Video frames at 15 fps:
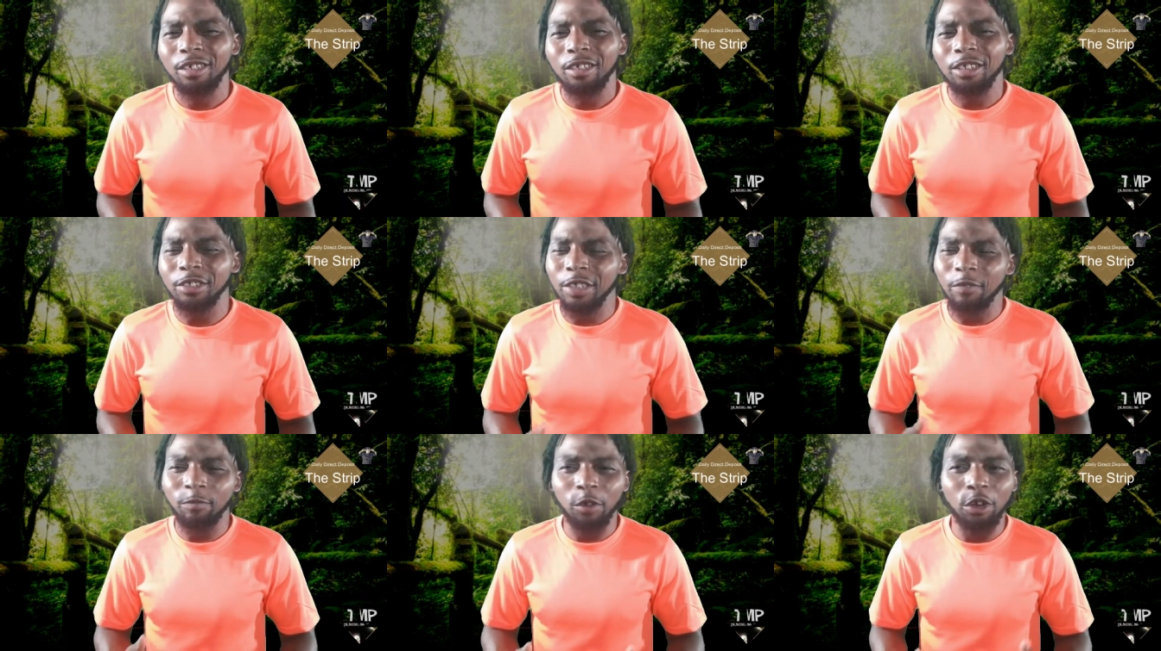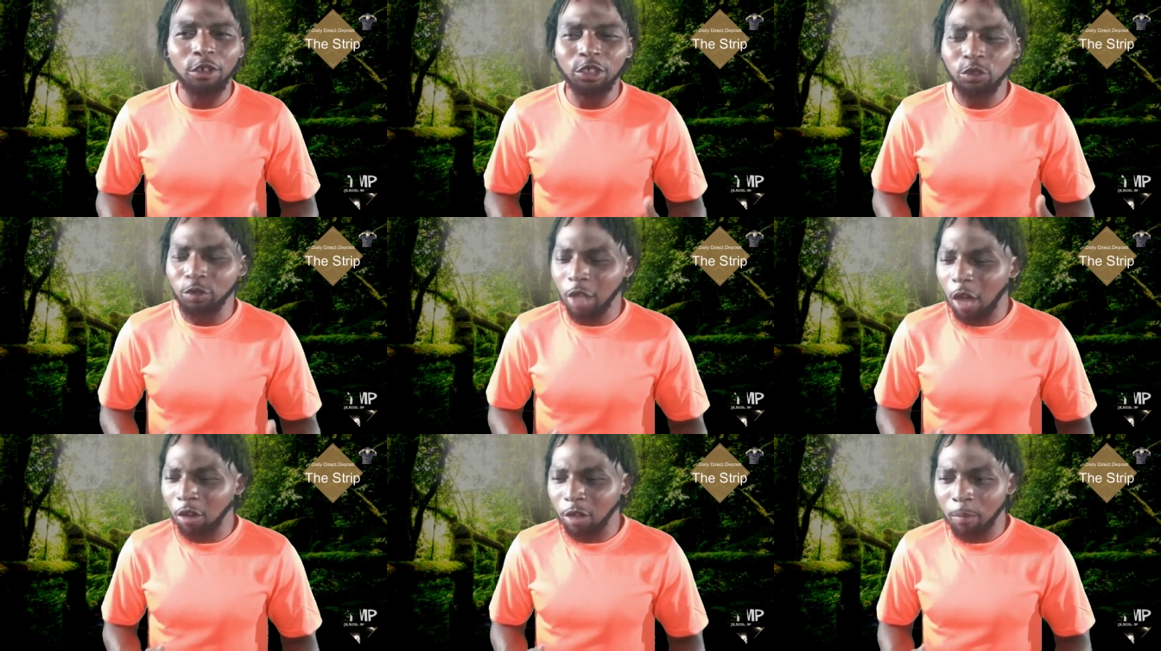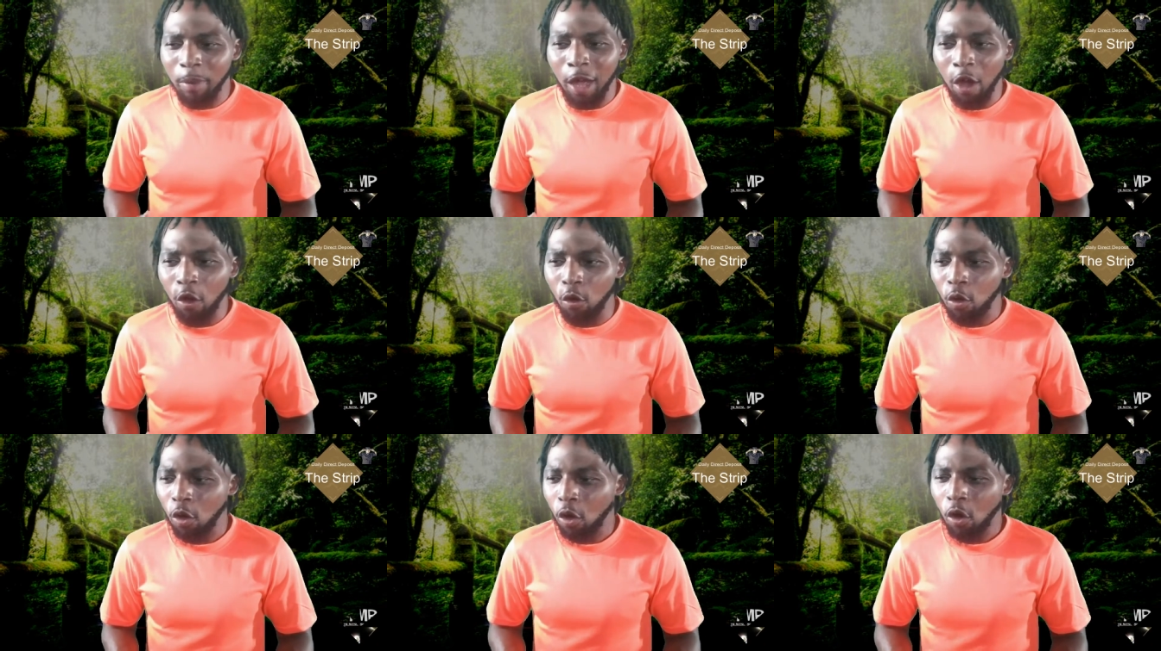Because at first it was all
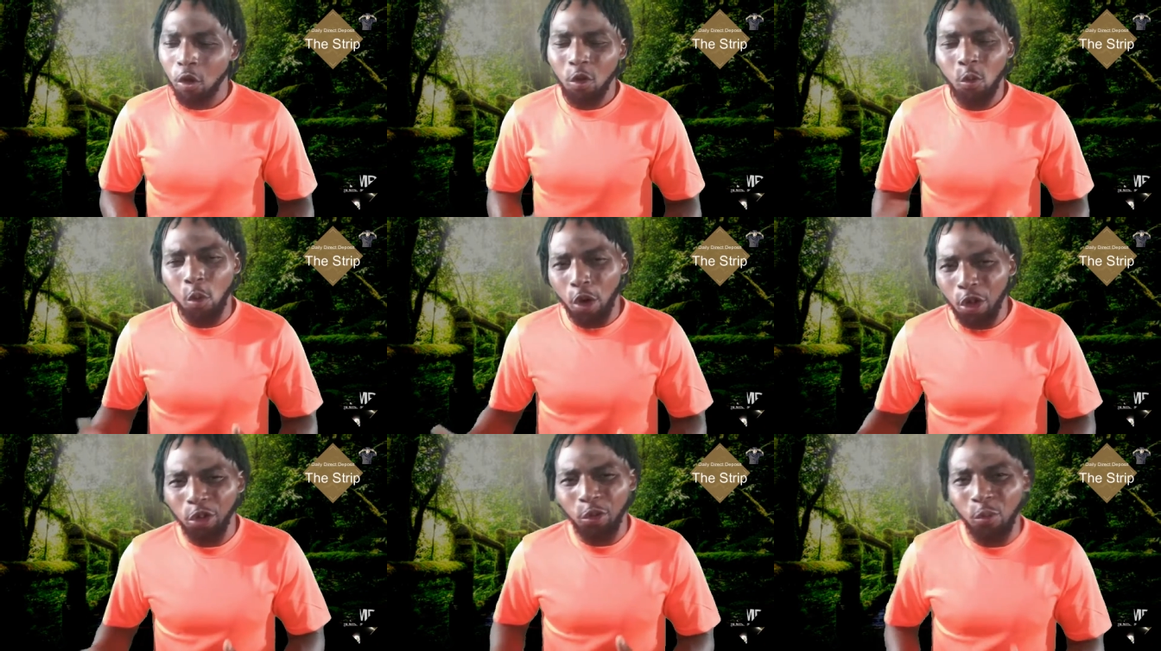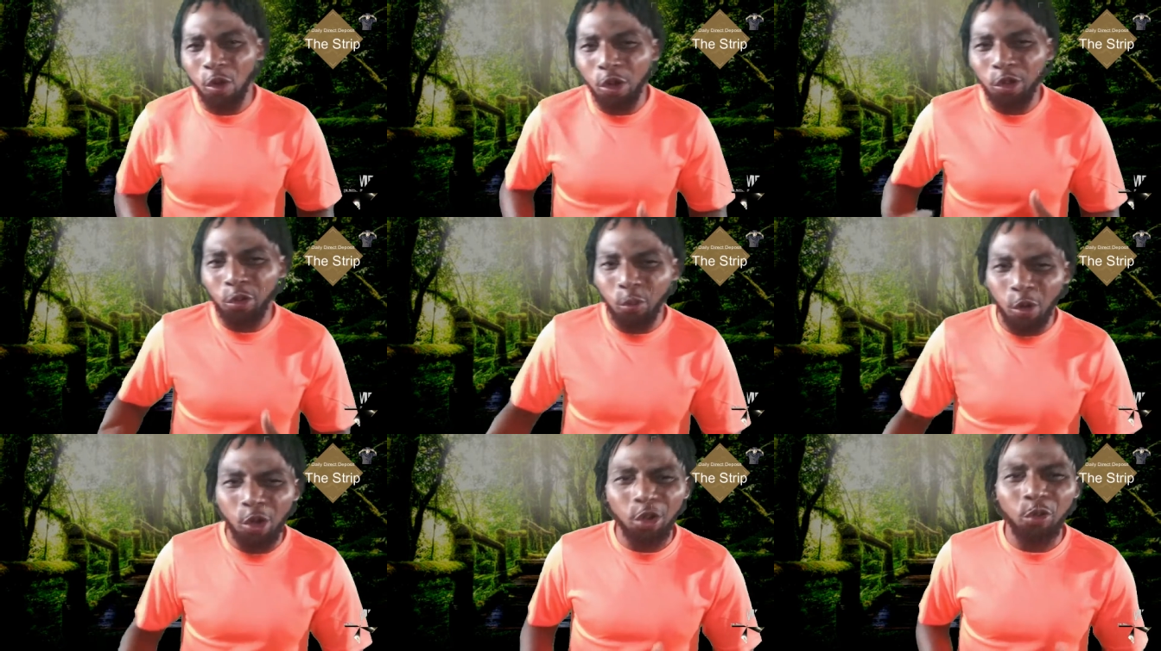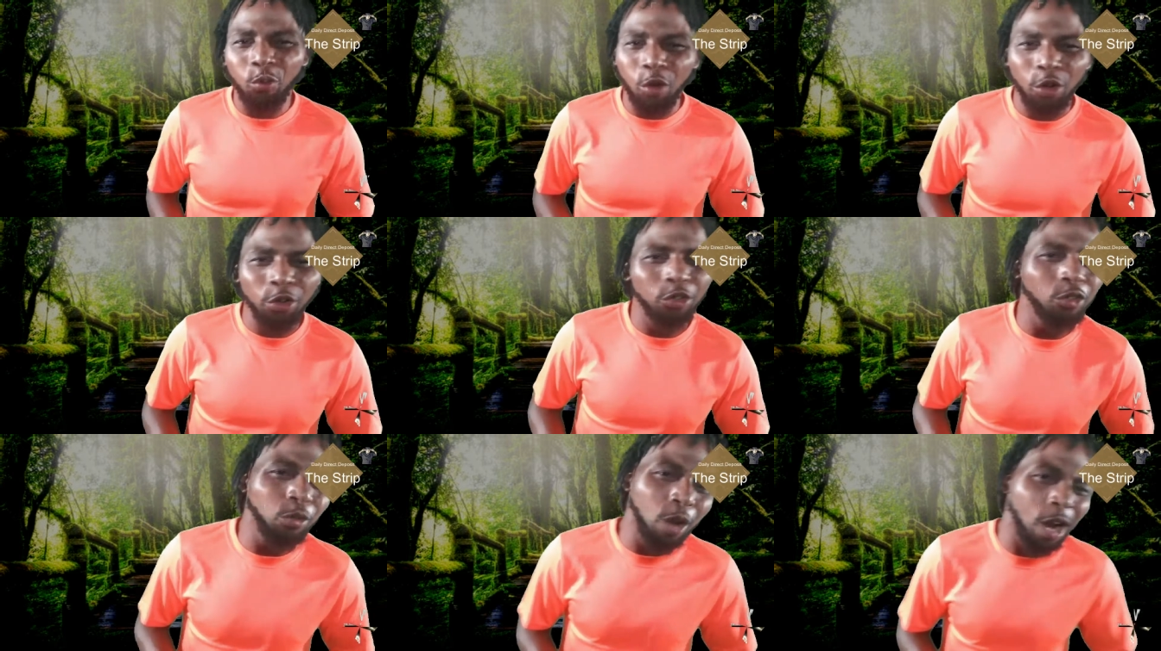about work, work, work,
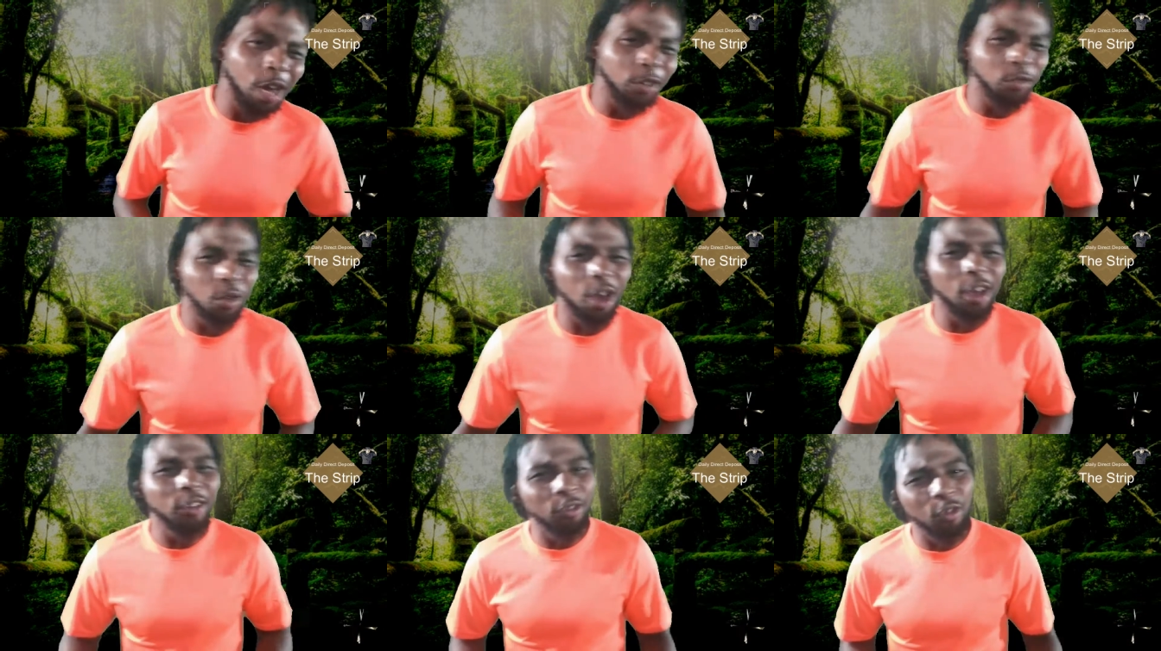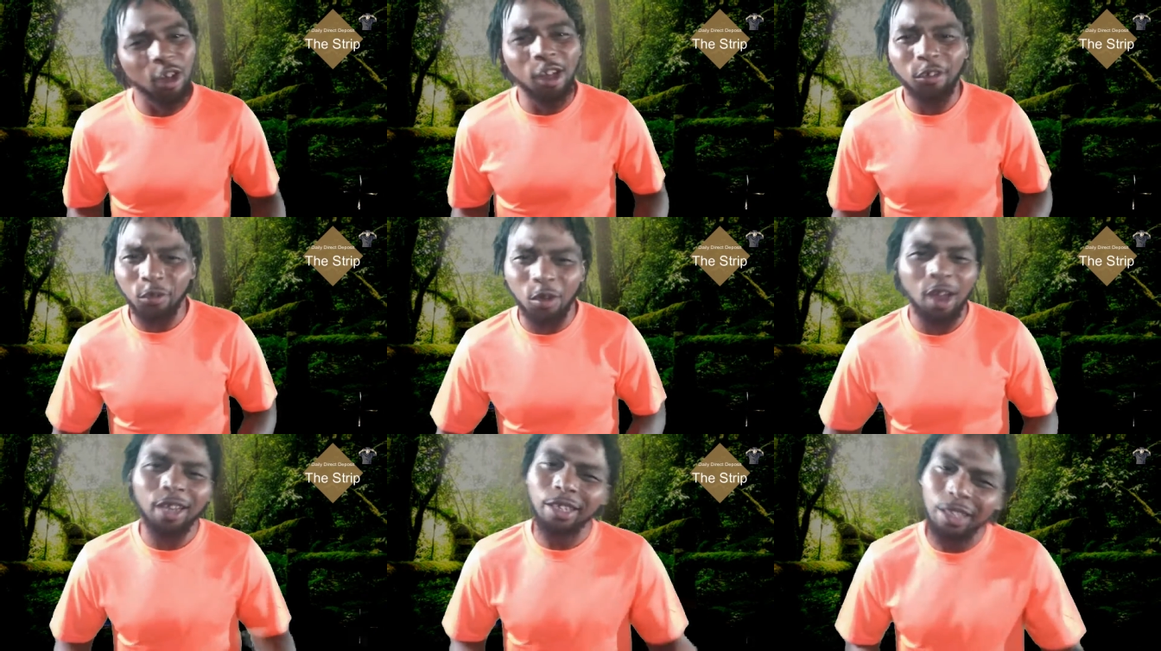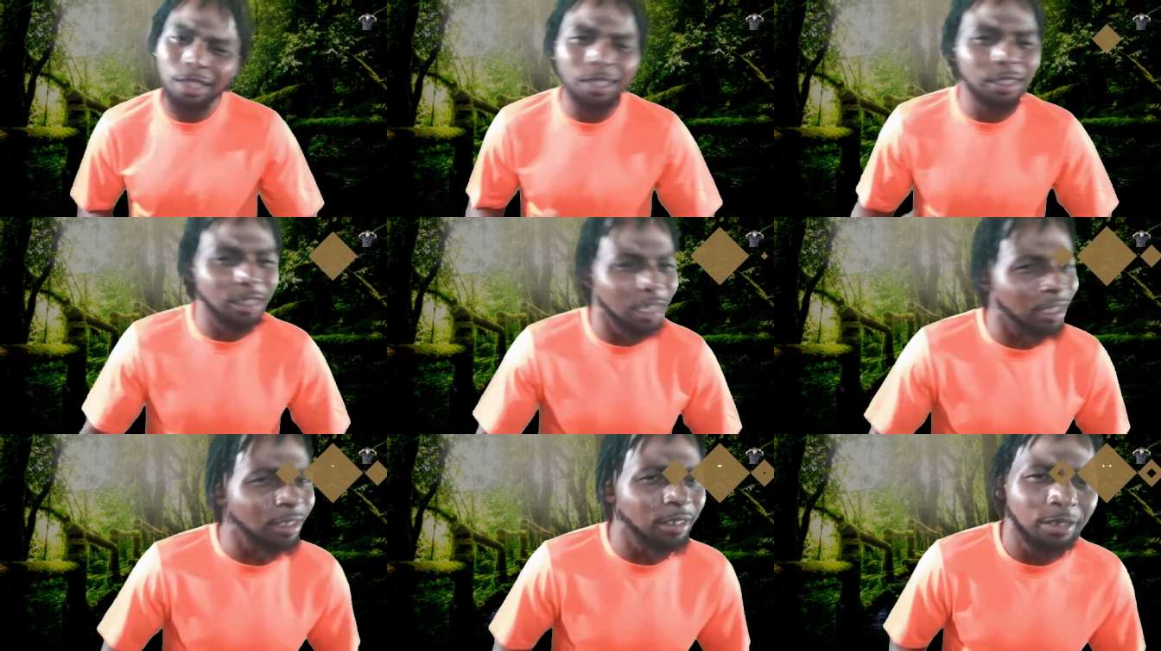work, grind, grind, grind, grind, get it,
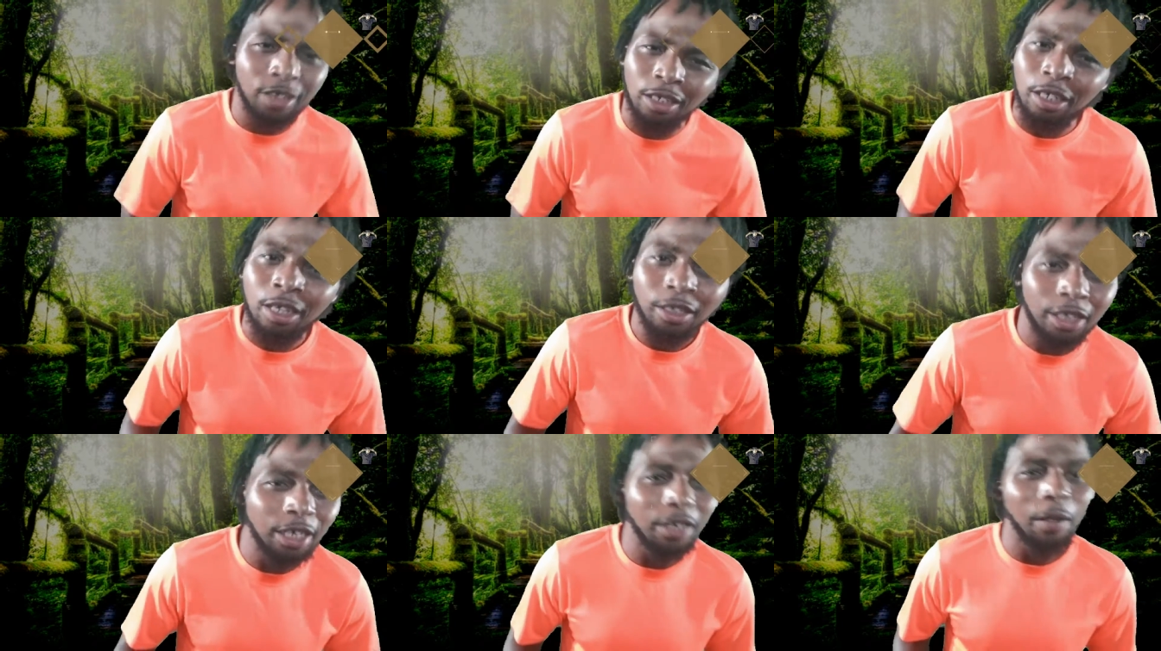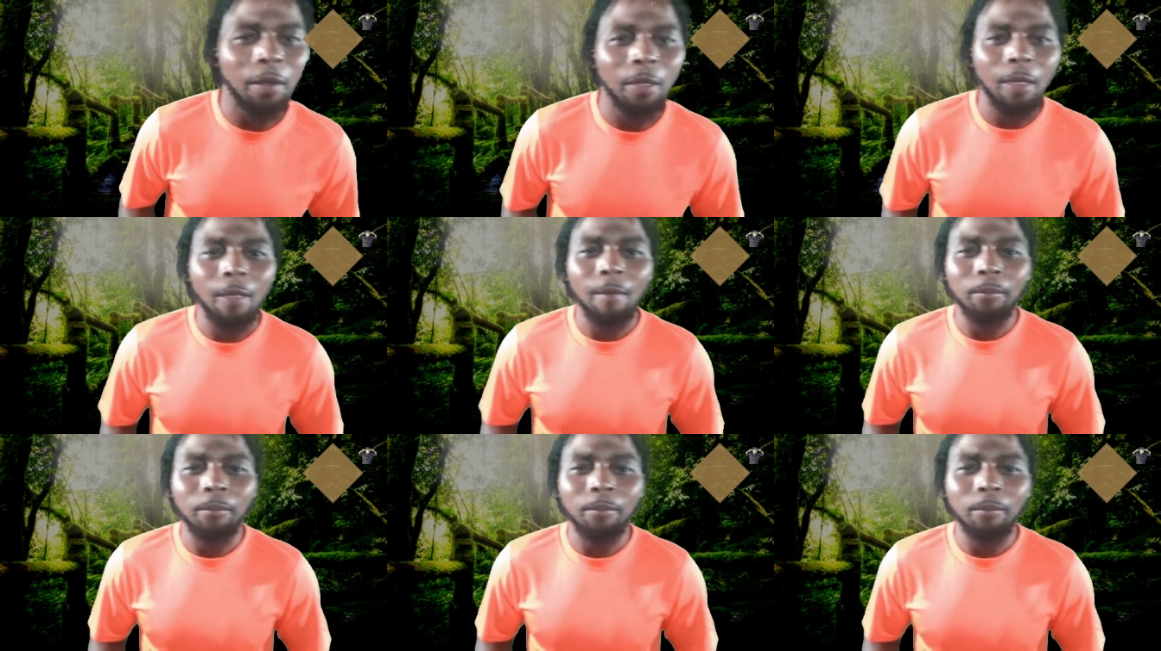get it, get it, get it.